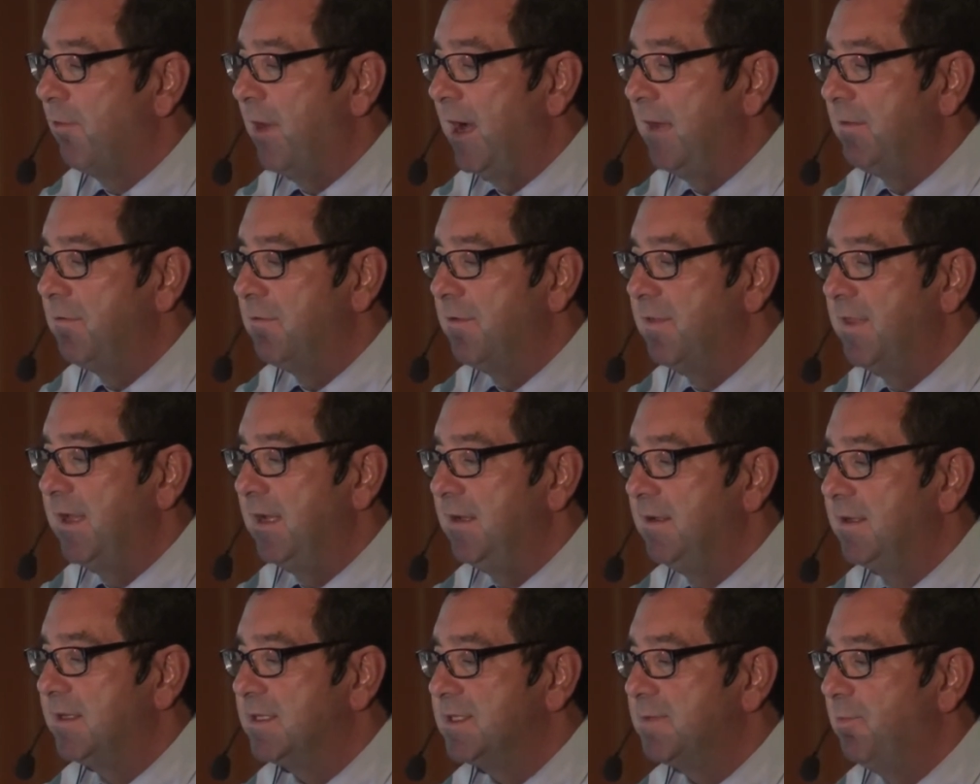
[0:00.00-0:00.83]
Rather
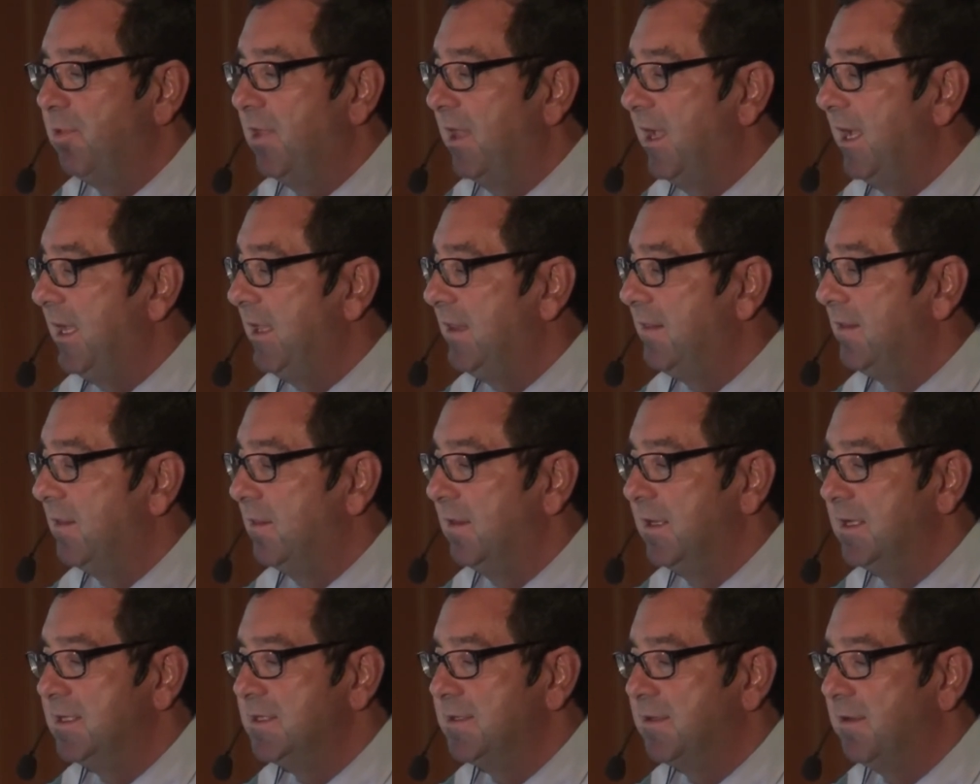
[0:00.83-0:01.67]
than display
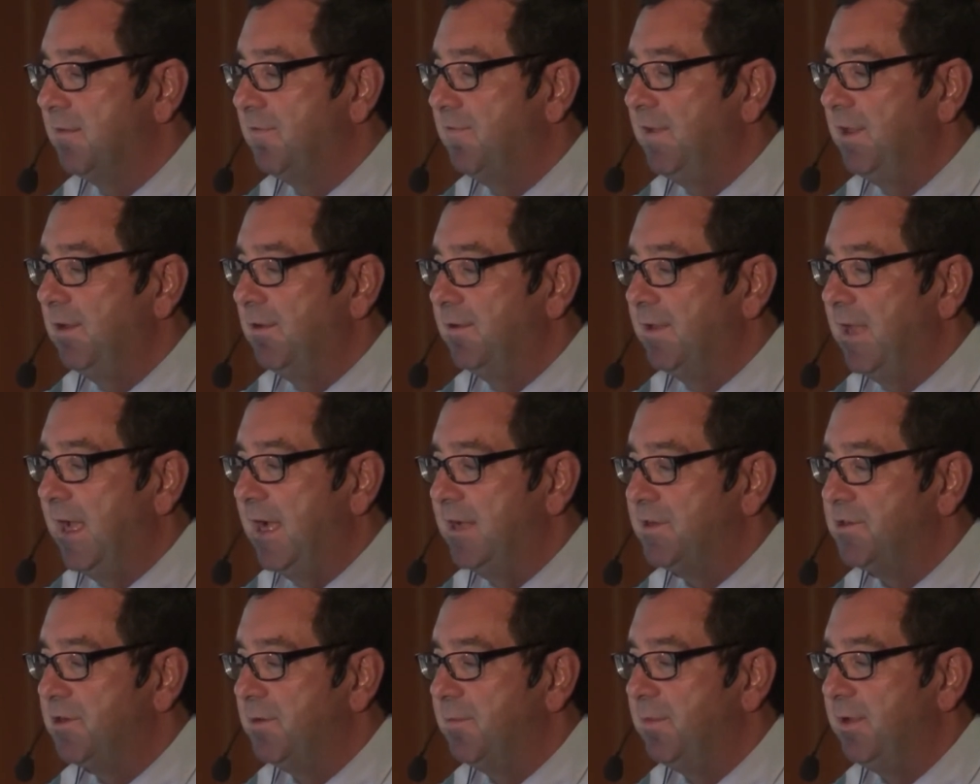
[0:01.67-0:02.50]
the list of
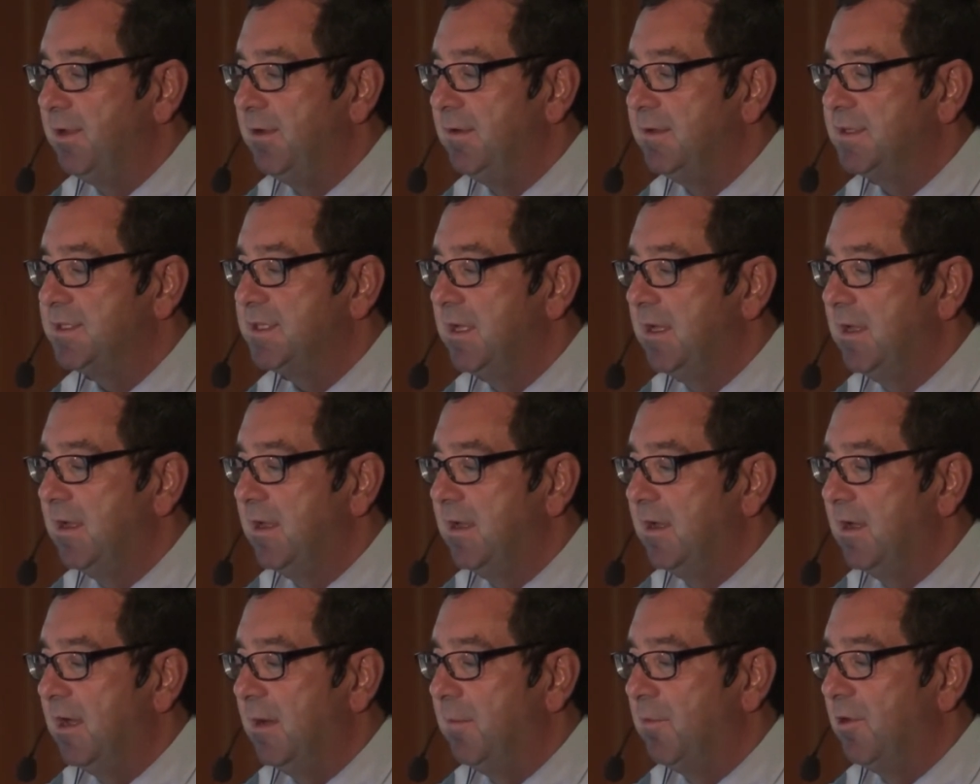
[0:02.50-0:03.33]
field attributes,
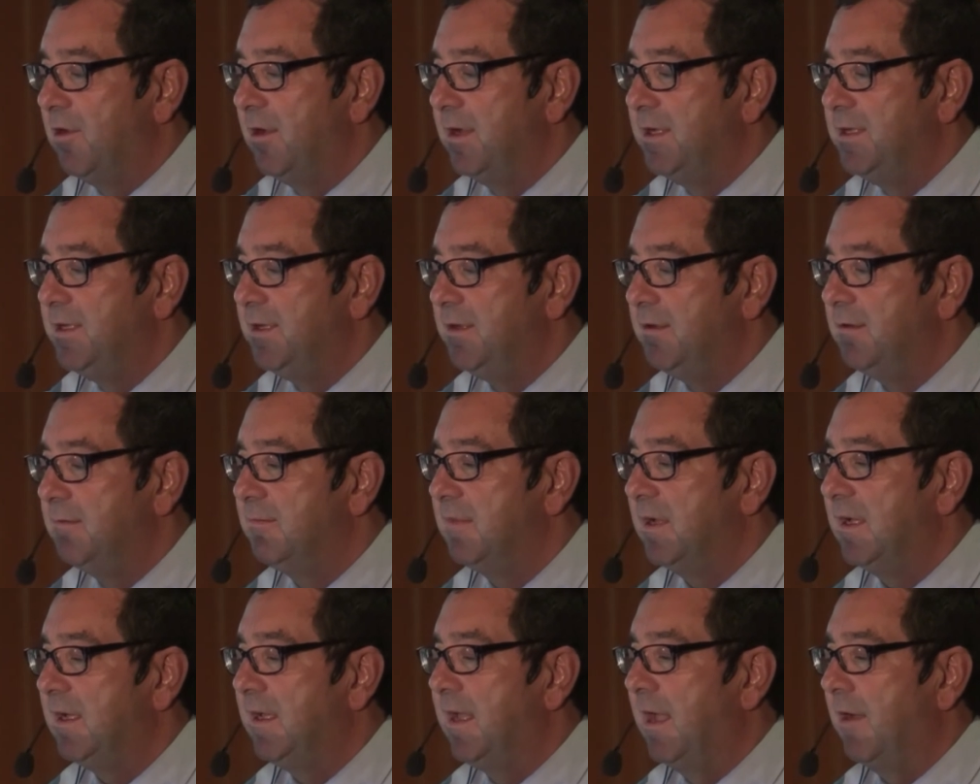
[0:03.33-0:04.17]
I'm going
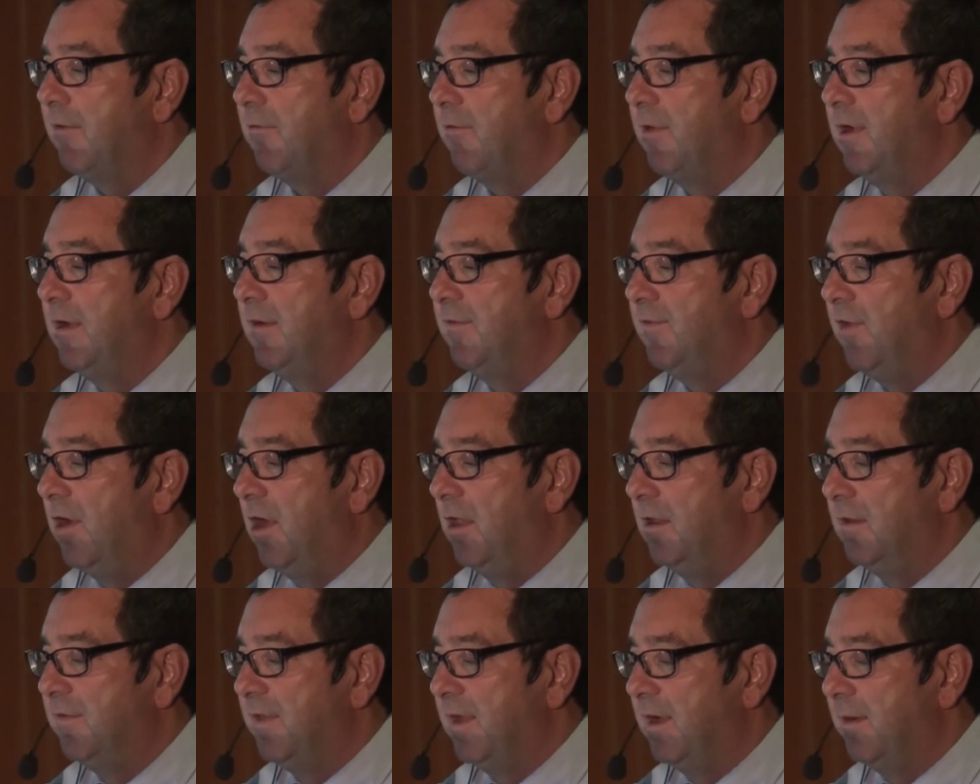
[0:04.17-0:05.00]
to get rid of
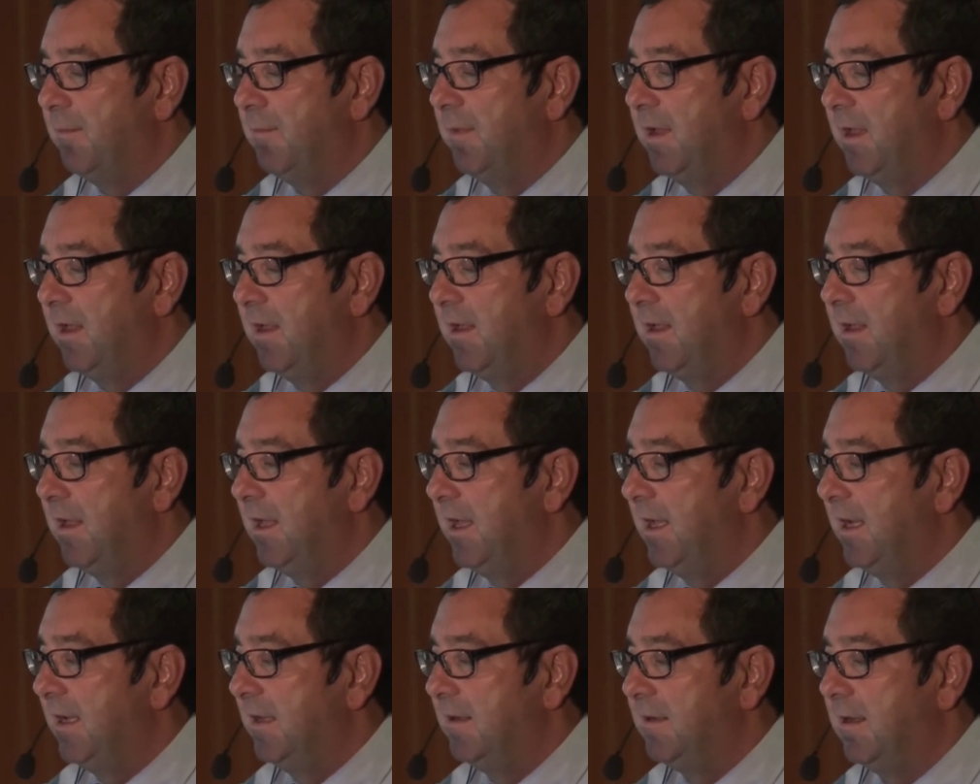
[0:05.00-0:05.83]
all of them
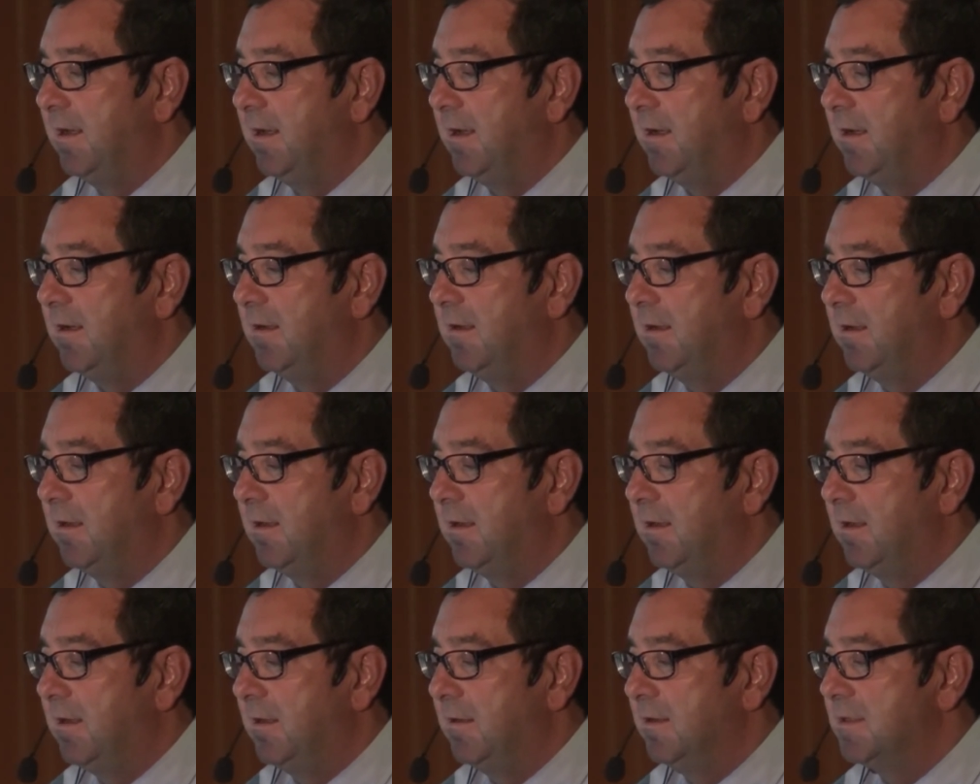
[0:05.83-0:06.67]
and
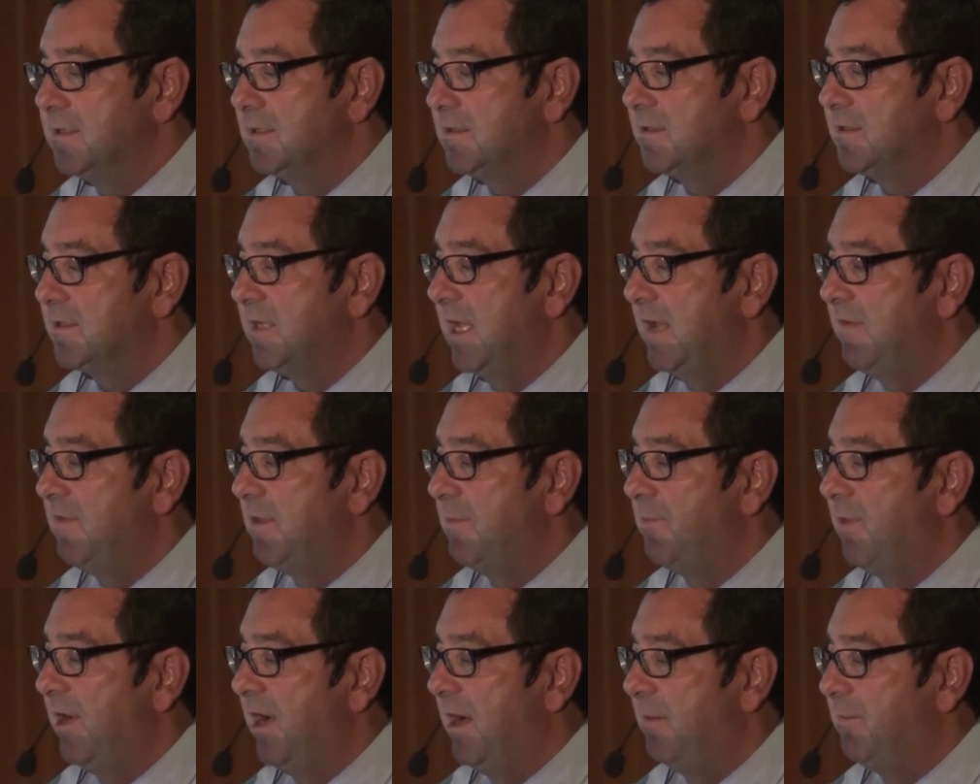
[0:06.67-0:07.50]

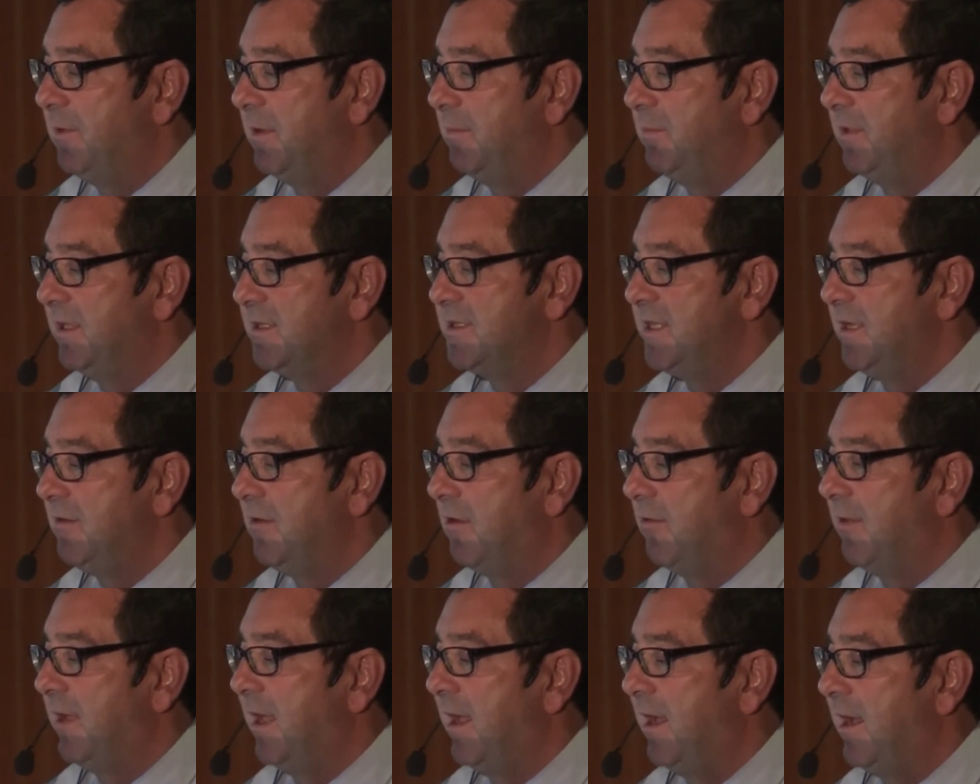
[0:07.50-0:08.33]
save the pop-up. Let's
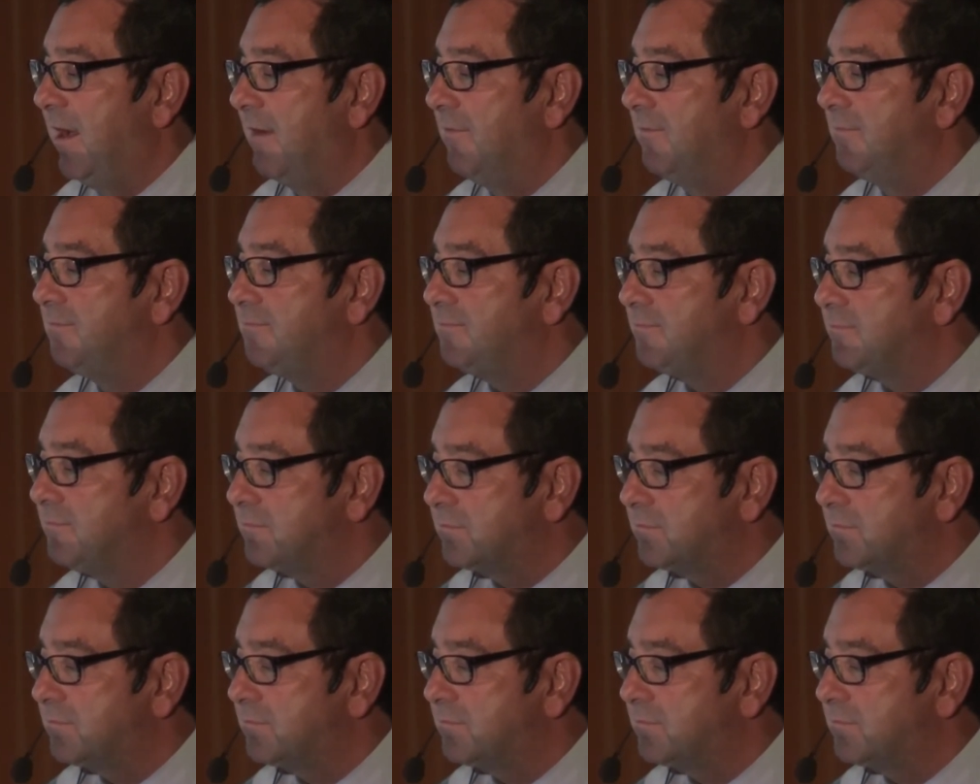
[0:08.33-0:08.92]
see what we have.